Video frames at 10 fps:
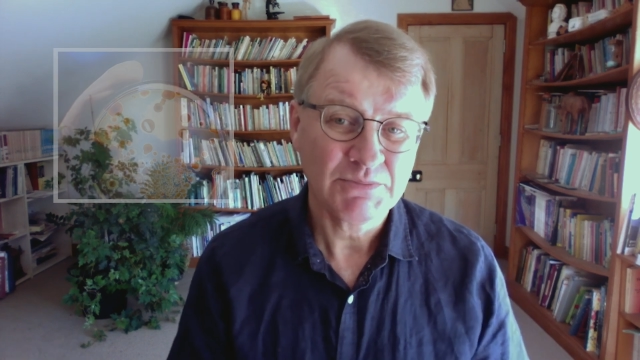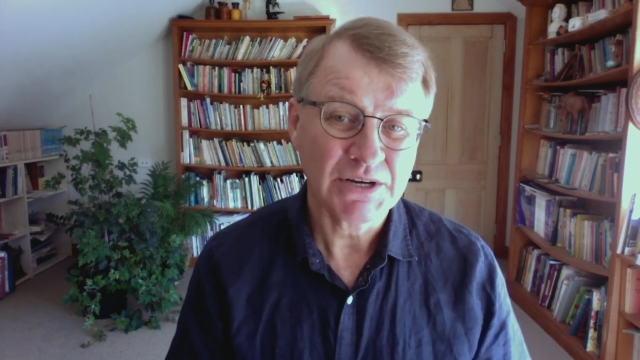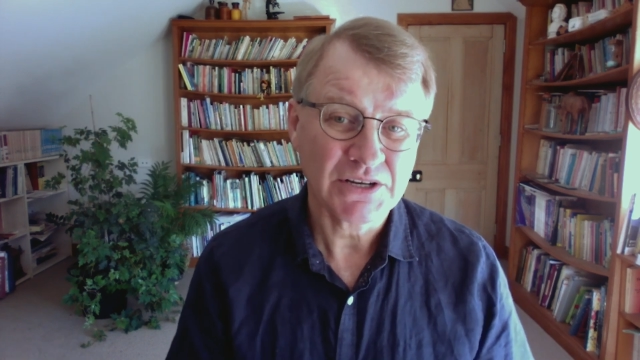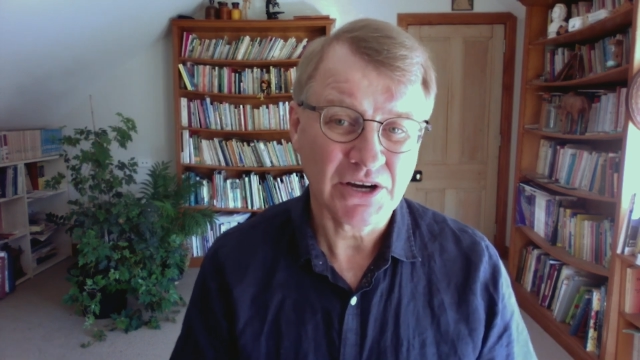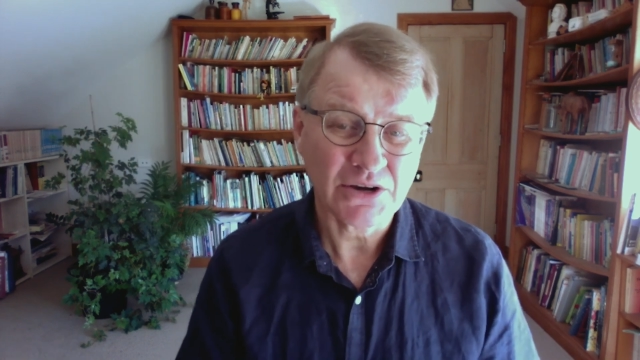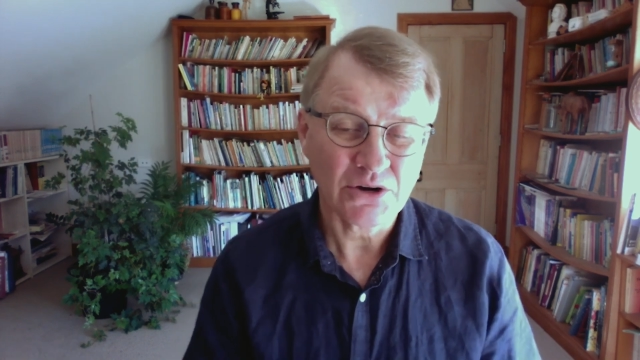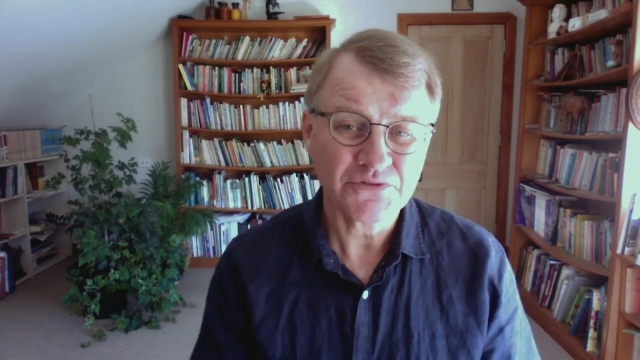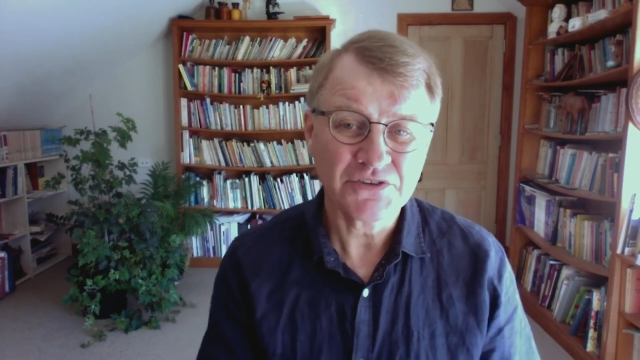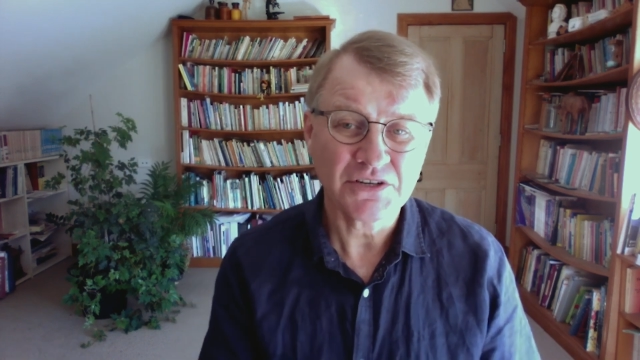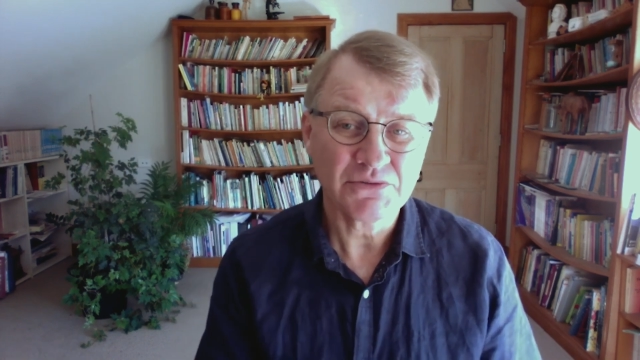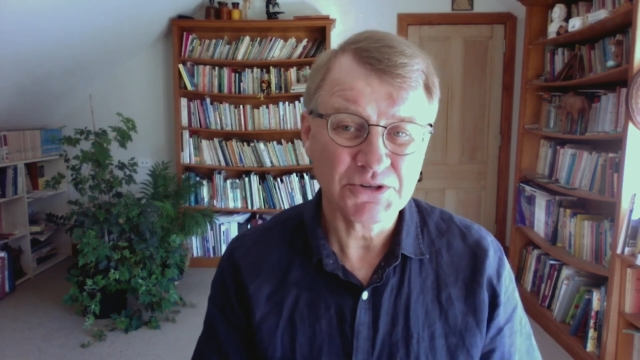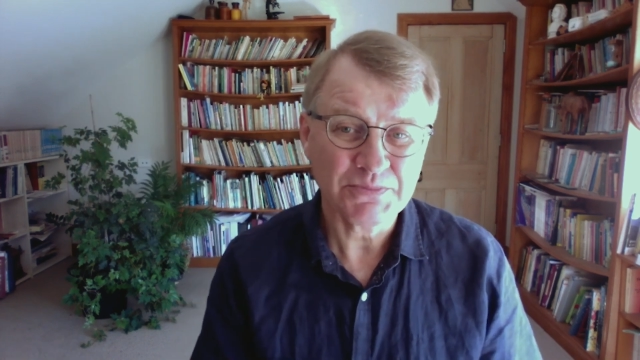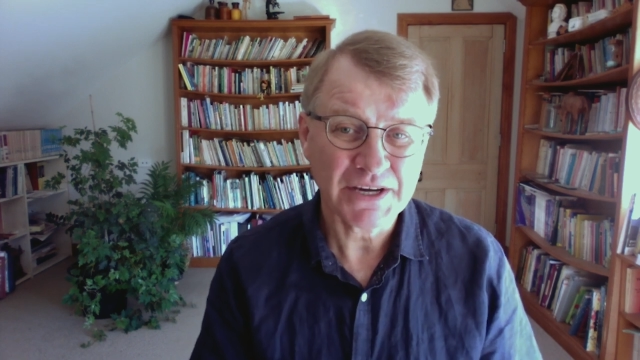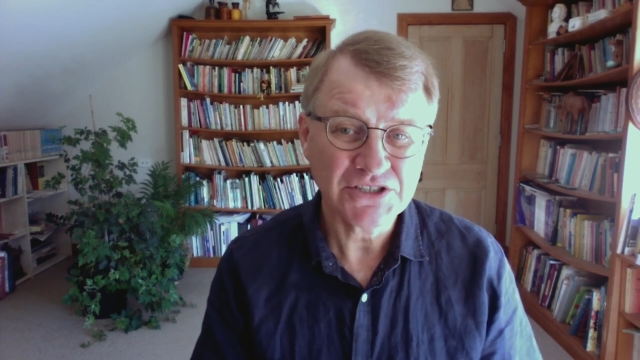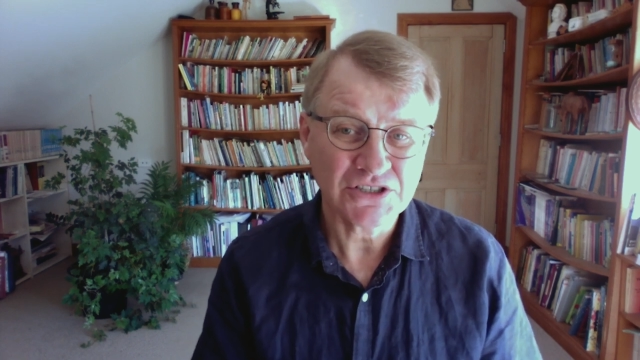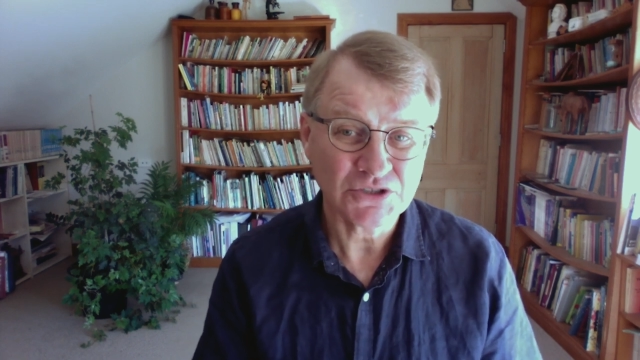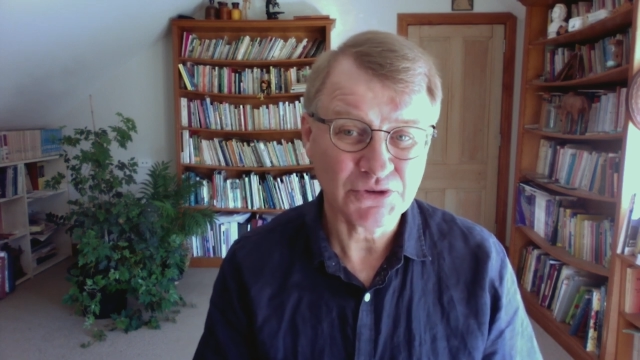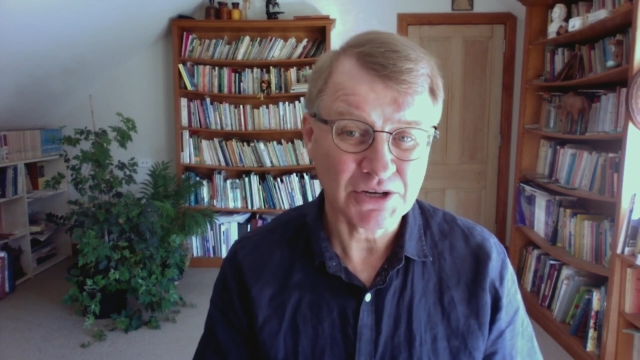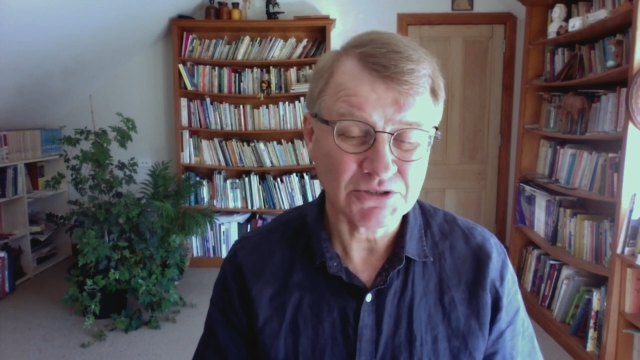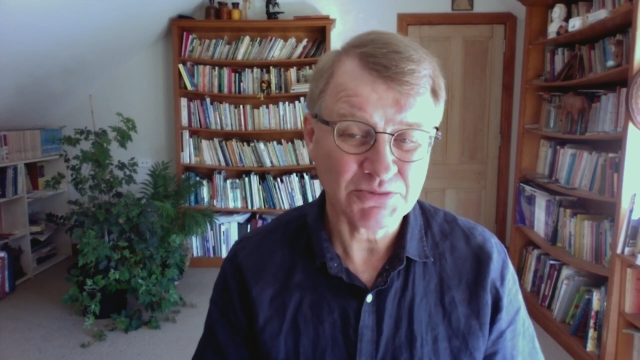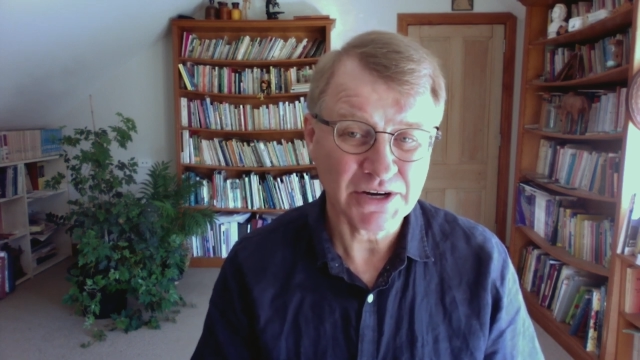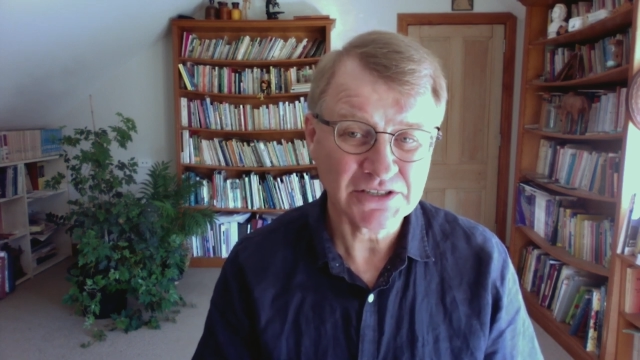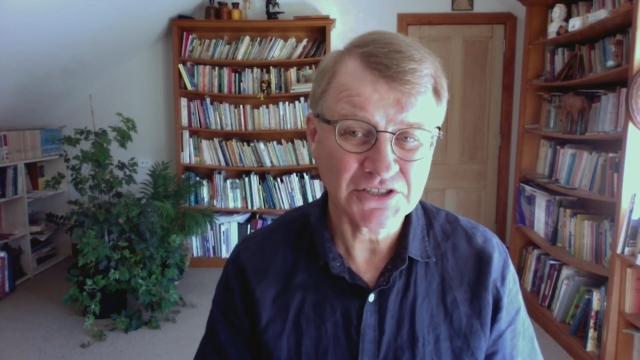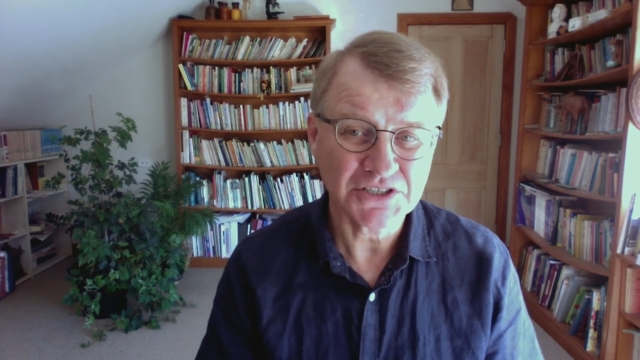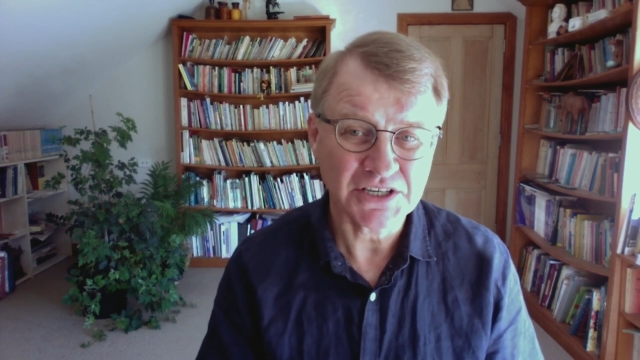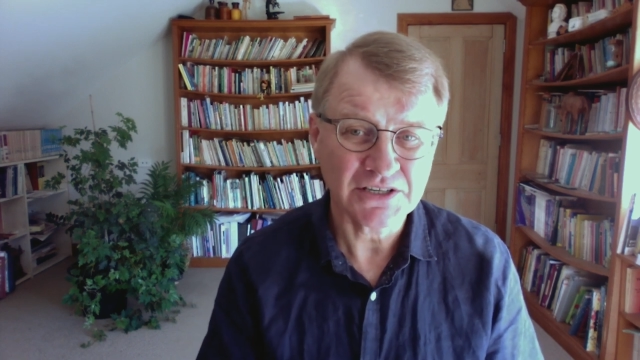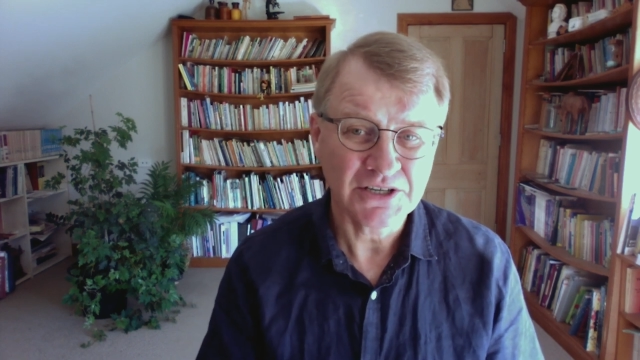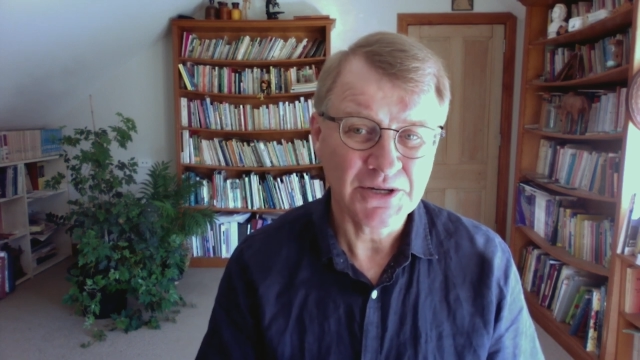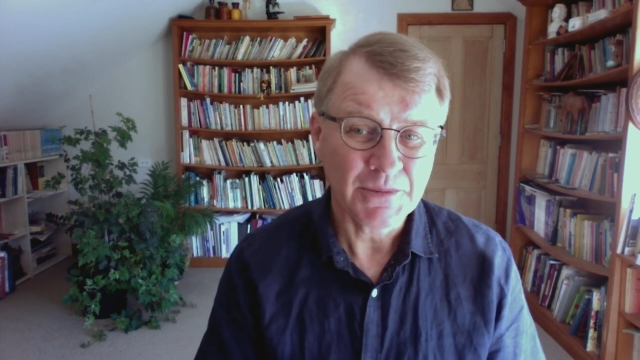but I often, with patients when I was practicing,